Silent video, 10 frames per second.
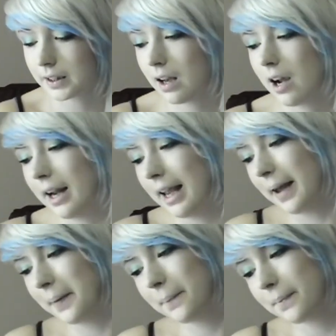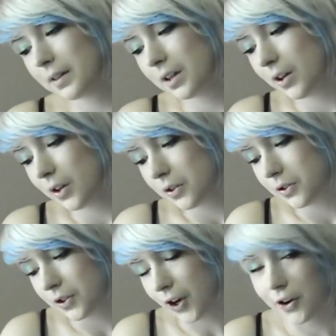Okay,
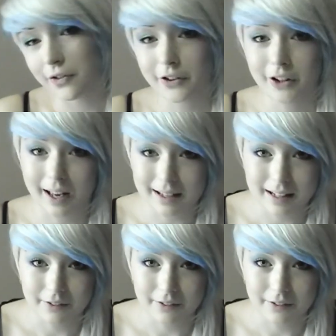so for last,